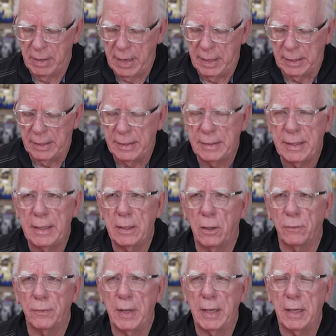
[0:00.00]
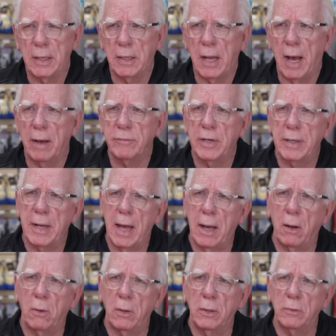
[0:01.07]
LED on the end of it.
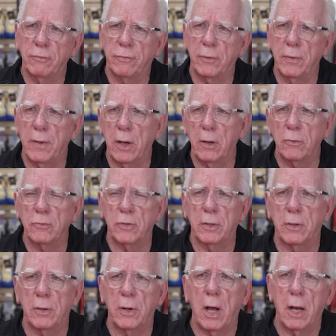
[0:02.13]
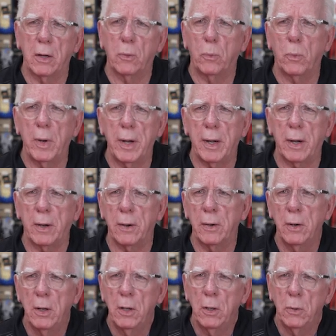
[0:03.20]
Now, for those that are not aware,
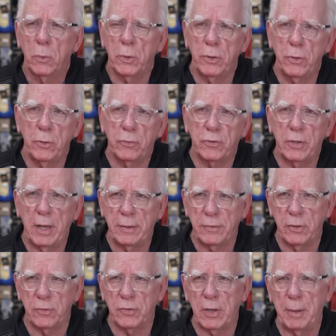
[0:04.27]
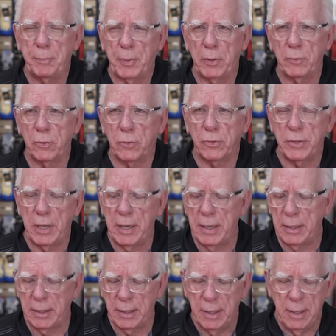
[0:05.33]
when you set this up on your
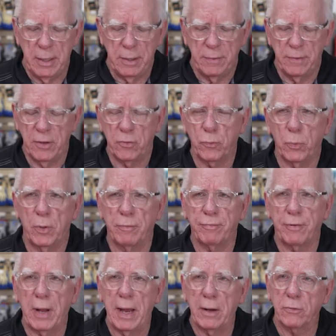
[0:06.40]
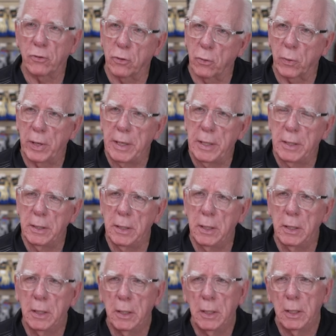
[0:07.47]
tank, this will flash
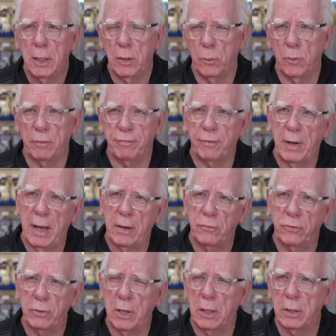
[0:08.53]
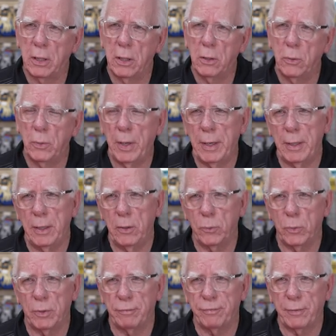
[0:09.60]
green, it will flash yellow, and it
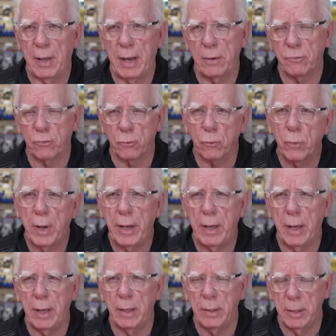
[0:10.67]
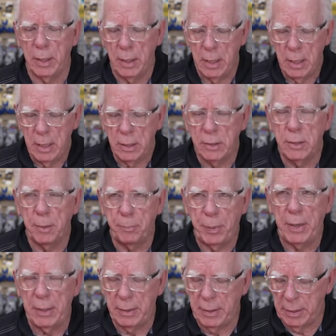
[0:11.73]
will flash red
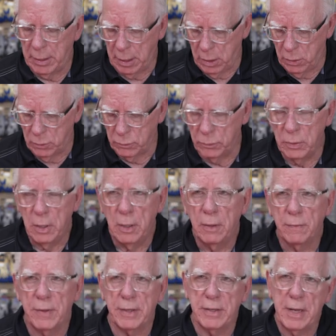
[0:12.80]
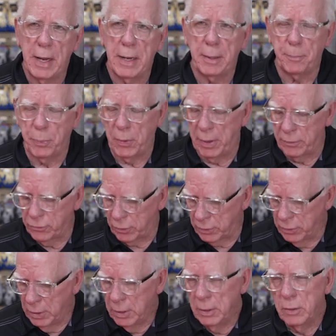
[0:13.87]
depending on the tank
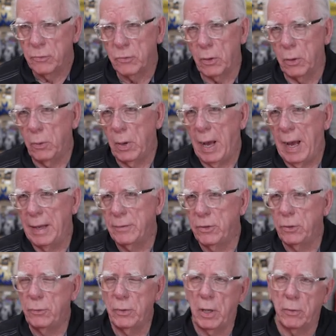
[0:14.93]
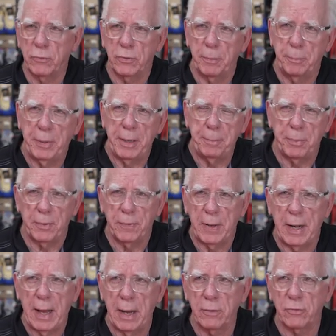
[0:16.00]
pressure. So I do know some people
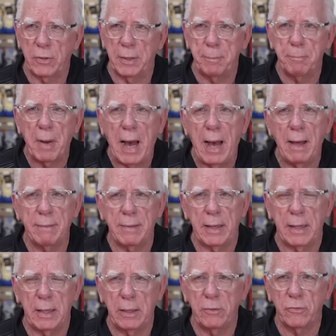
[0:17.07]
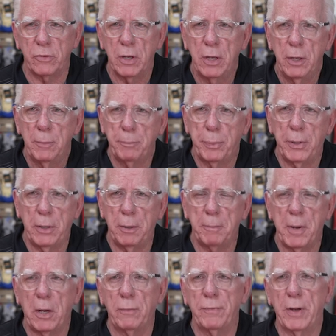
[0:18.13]
that actually buy these, put
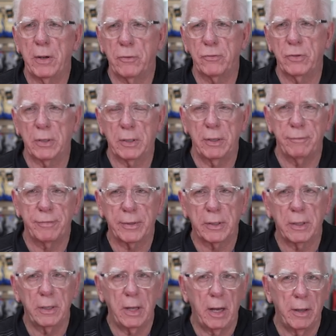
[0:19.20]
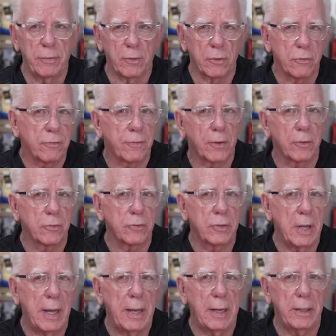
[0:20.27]
them on their significant other's first
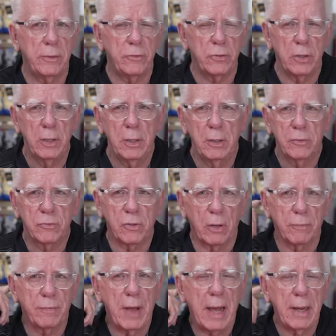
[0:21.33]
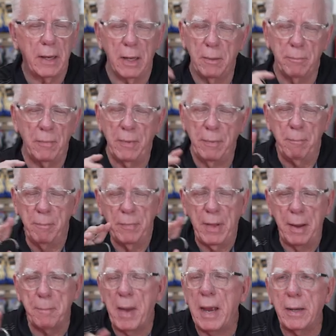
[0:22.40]
stage, so they,
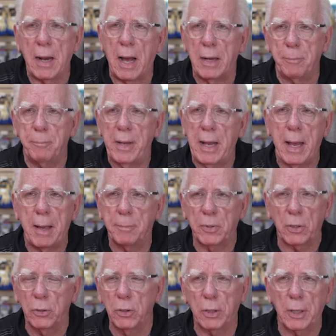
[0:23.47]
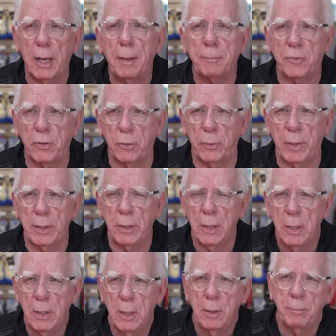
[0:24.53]
they may not be able to hook up to it,
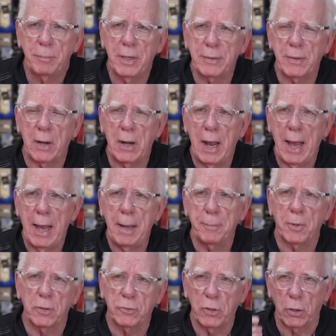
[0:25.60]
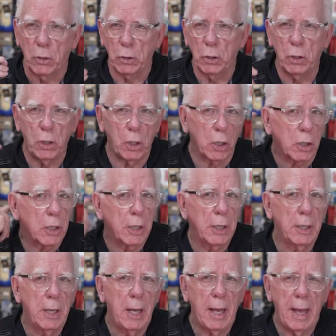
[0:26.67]
but they're able to look
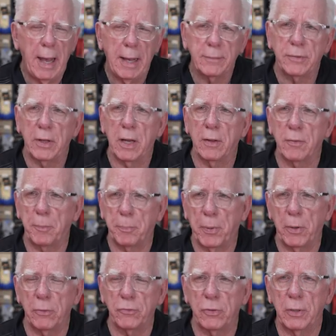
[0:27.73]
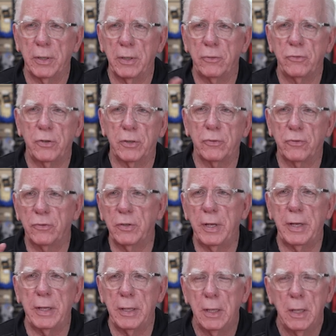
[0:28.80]
at the other person and just
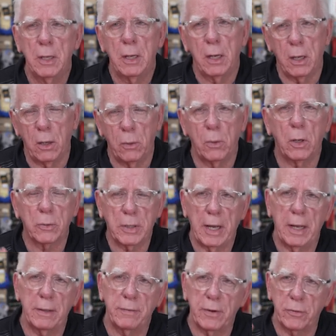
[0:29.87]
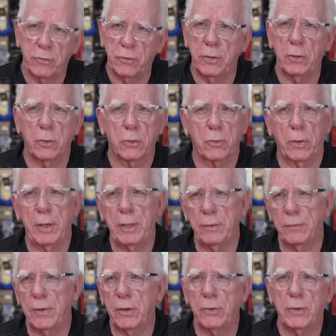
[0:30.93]
see, oh, okay, they're still
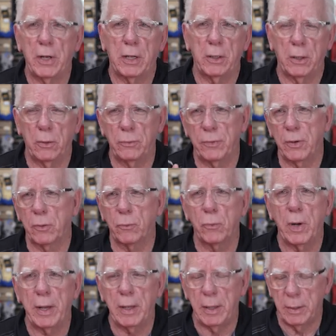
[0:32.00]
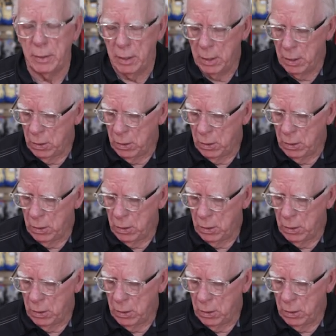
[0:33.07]
green, they're yellow, they're red.